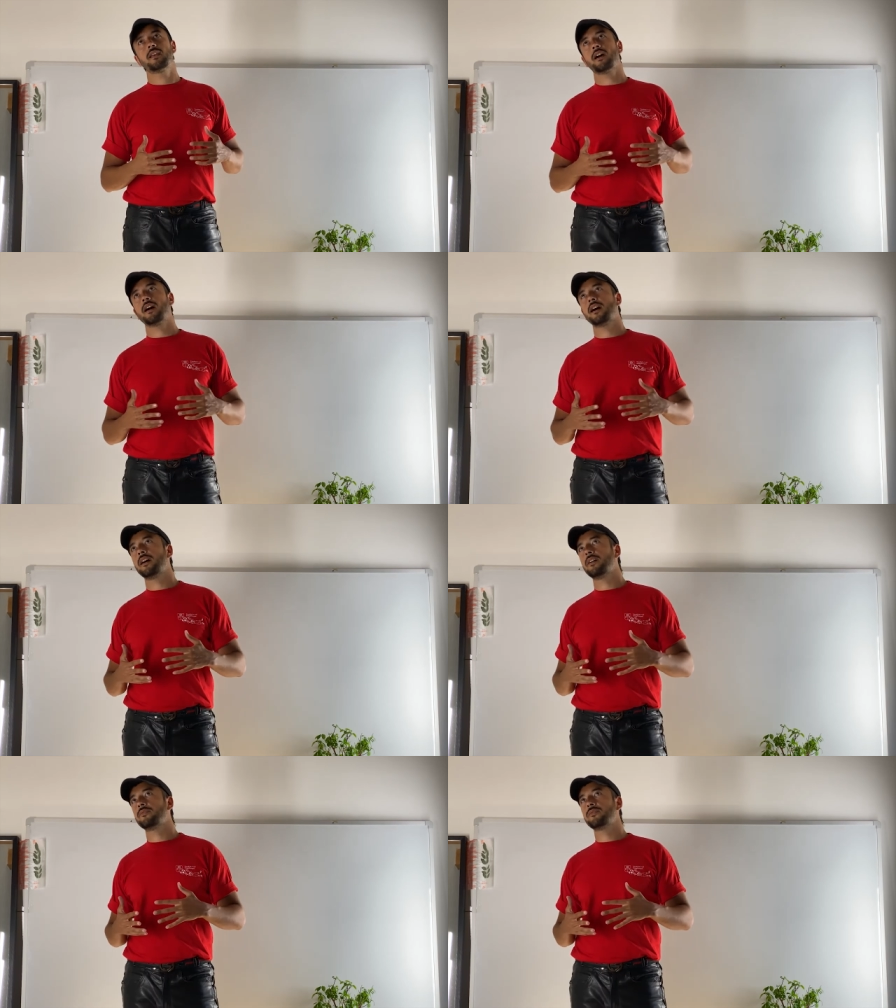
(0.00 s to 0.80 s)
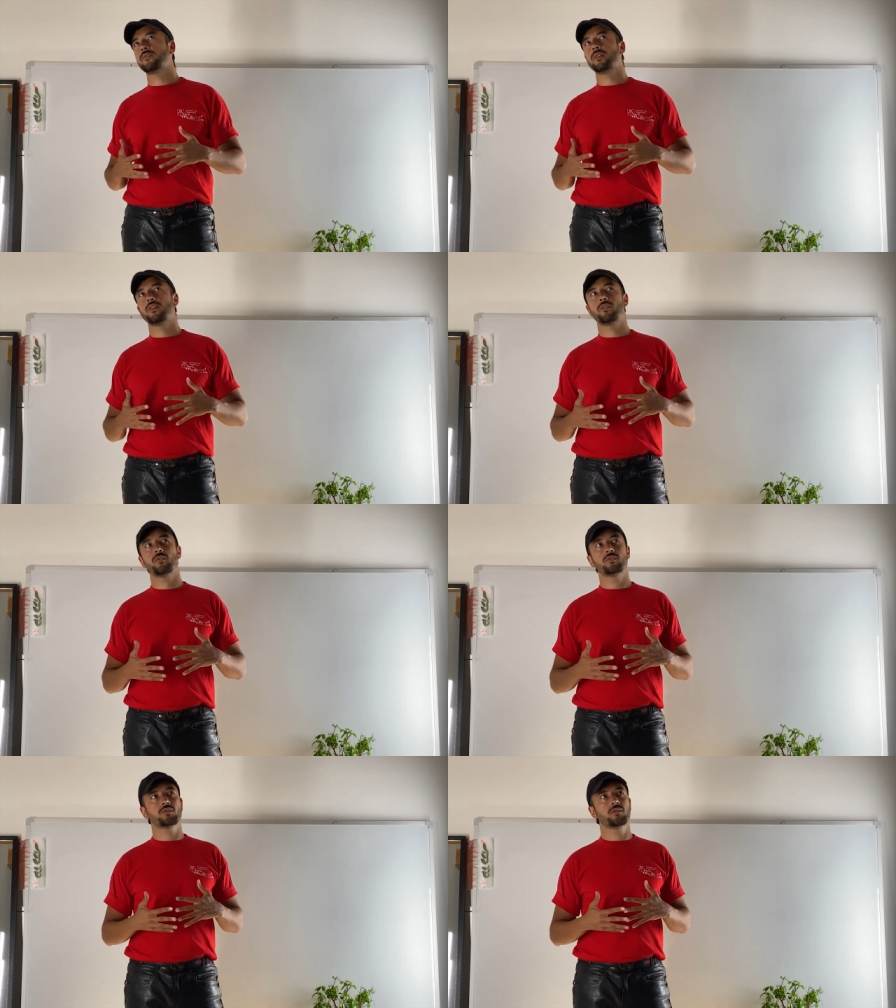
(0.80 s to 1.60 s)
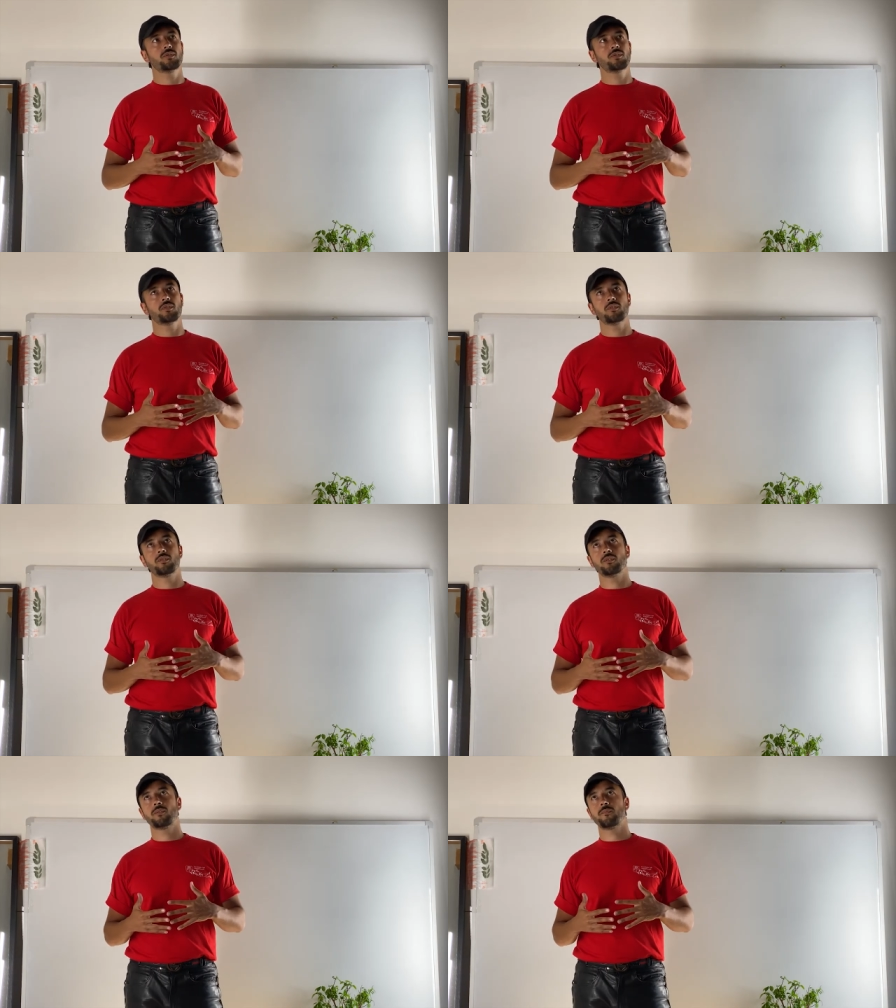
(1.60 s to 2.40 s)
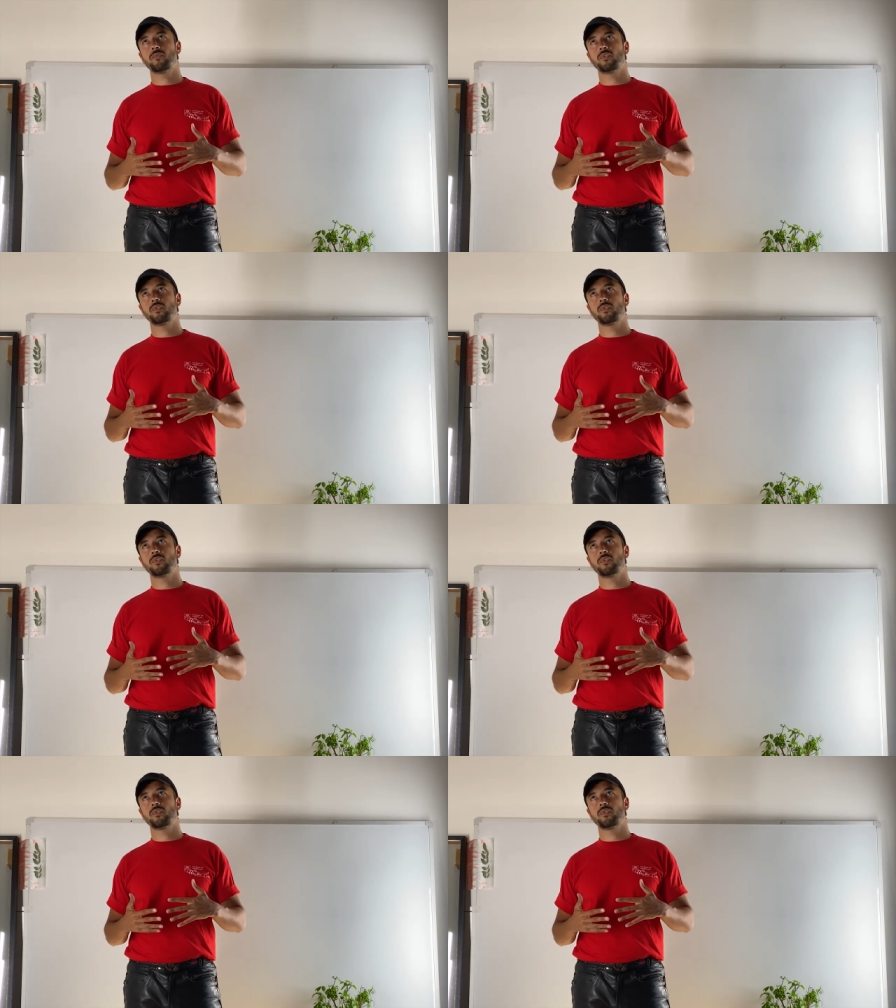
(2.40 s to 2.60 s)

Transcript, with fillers: they have uh, also the, the,